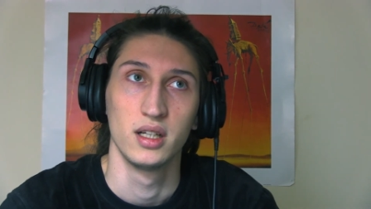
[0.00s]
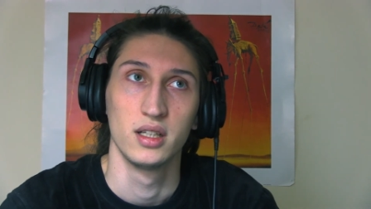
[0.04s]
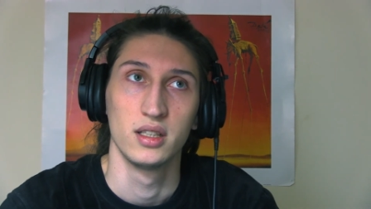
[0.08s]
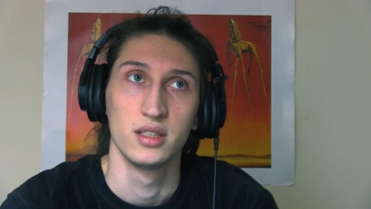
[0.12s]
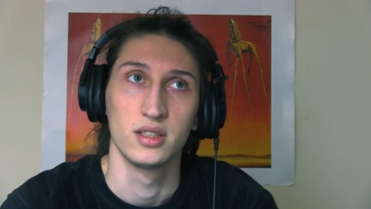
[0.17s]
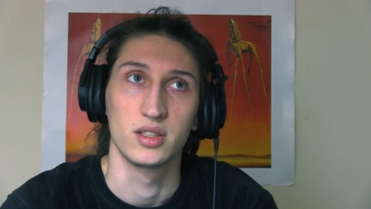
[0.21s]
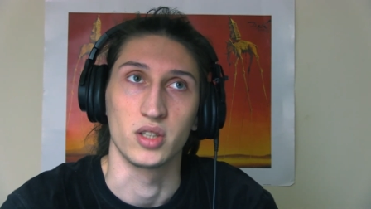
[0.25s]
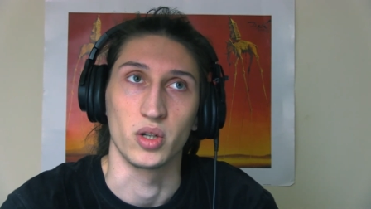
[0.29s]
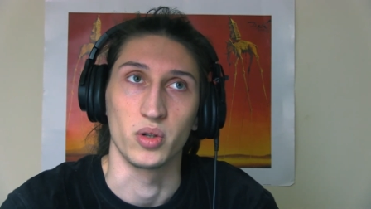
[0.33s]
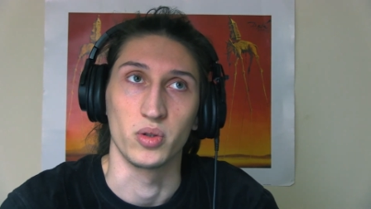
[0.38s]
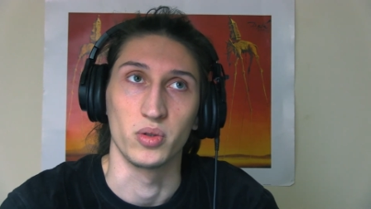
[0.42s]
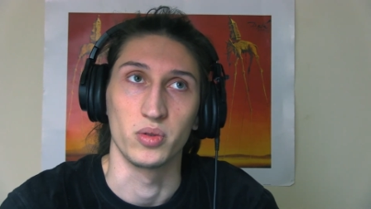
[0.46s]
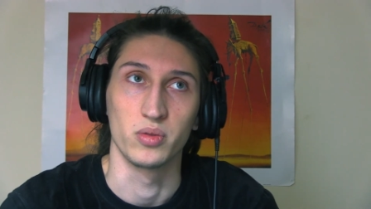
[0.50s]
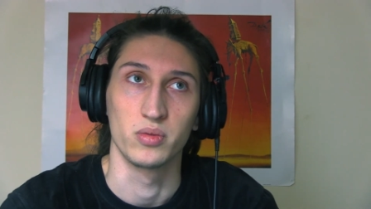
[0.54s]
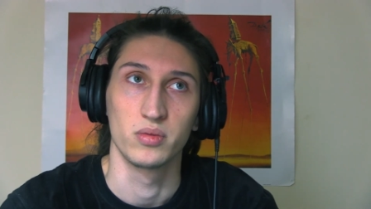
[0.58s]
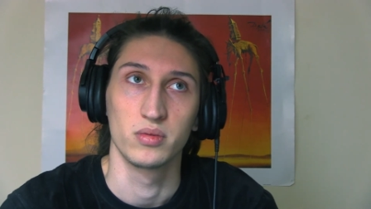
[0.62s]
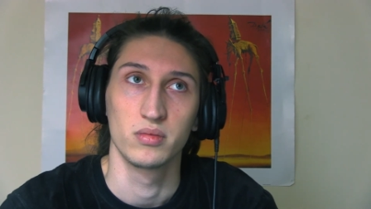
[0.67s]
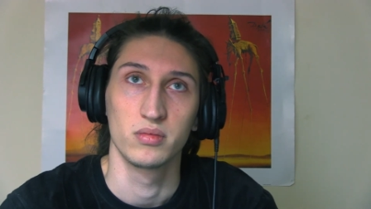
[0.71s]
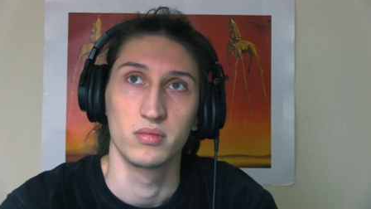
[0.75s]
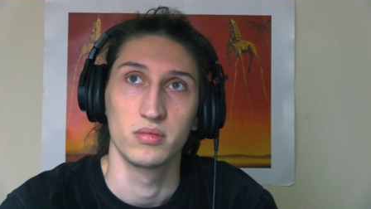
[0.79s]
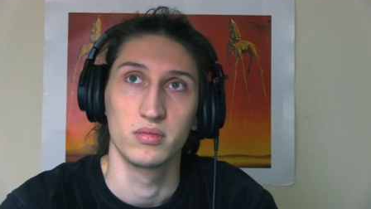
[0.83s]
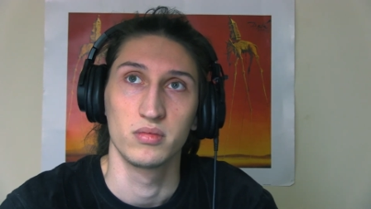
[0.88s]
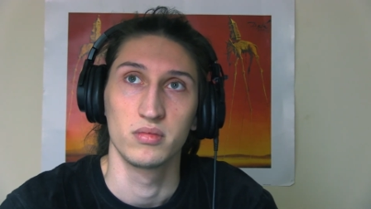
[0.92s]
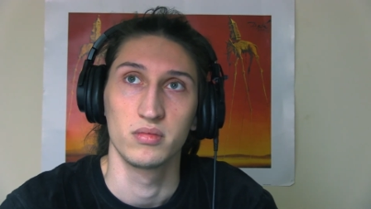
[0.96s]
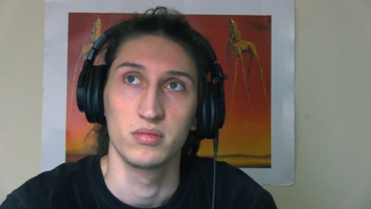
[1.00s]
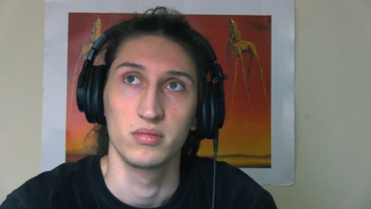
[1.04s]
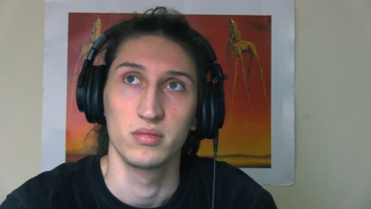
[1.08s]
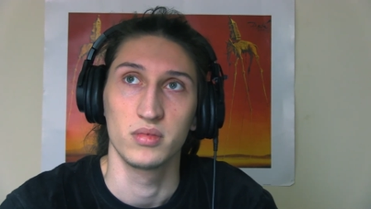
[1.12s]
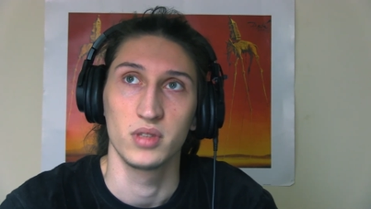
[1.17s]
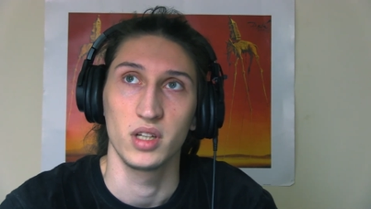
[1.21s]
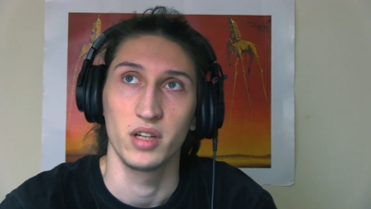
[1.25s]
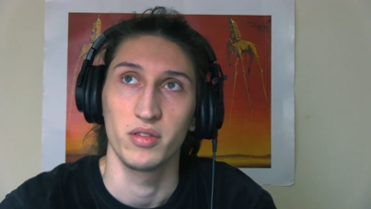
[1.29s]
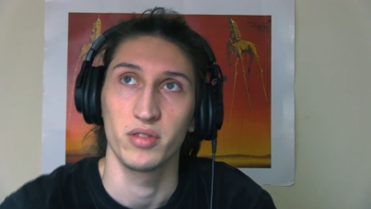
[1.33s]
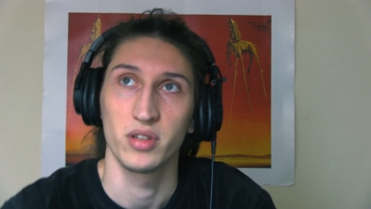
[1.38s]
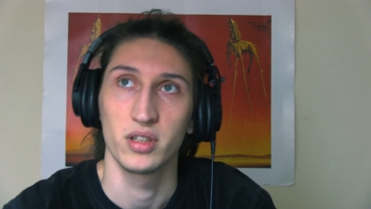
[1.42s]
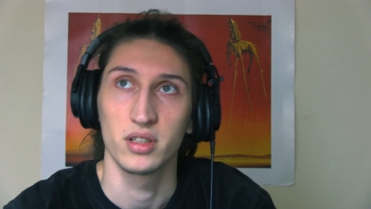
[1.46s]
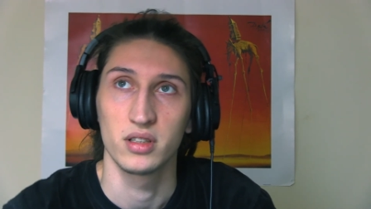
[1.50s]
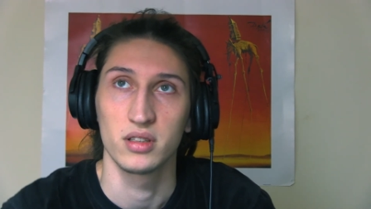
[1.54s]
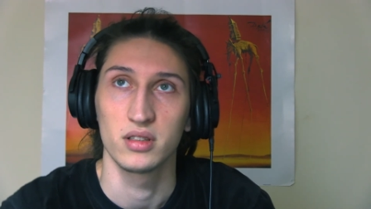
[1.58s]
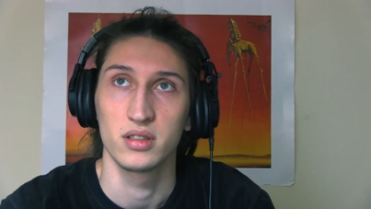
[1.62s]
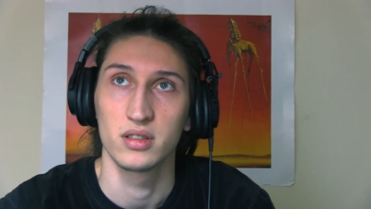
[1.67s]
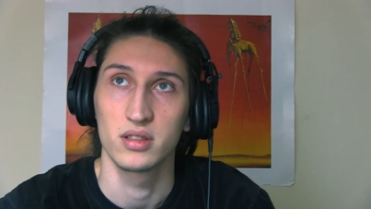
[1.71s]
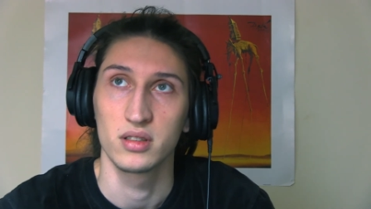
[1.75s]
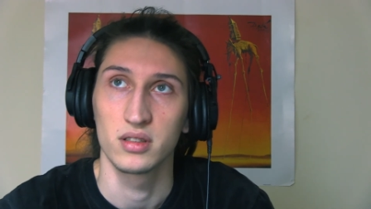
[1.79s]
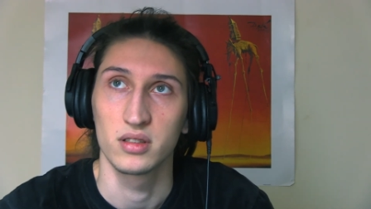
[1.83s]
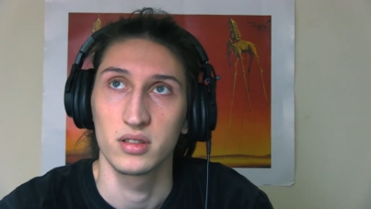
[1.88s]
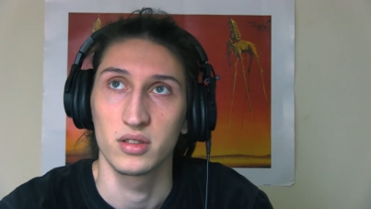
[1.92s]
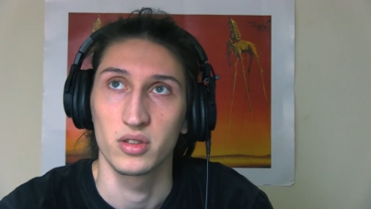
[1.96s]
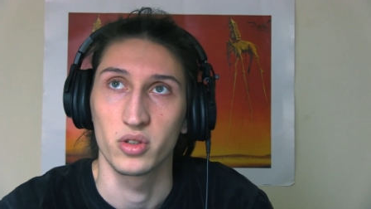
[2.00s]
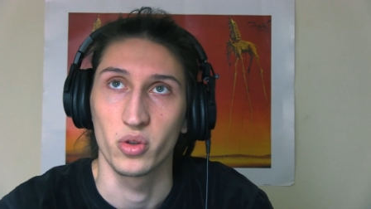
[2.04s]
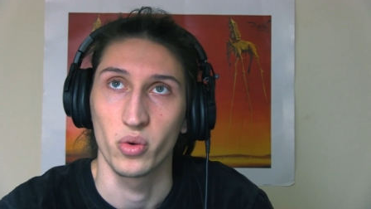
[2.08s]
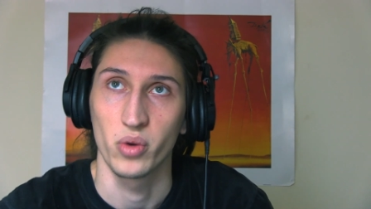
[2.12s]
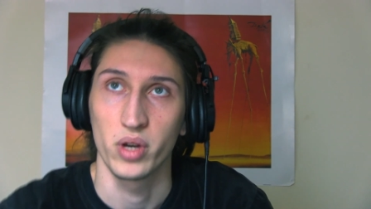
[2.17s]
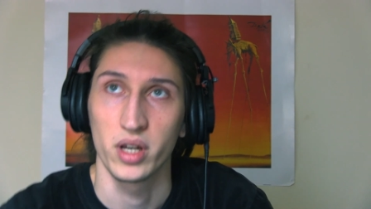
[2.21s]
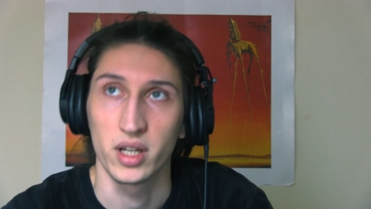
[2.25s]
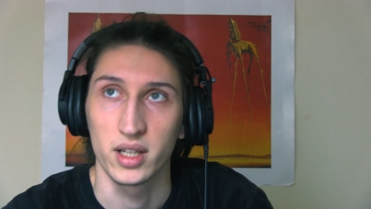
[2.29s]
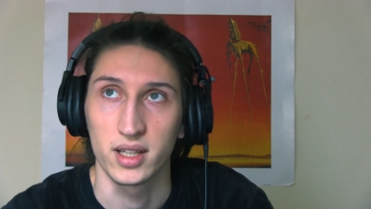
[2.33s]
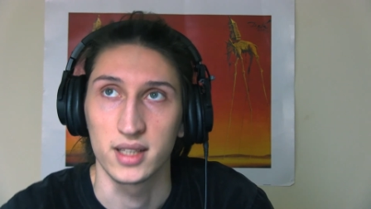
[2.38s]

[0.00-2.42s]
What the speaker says: So even doing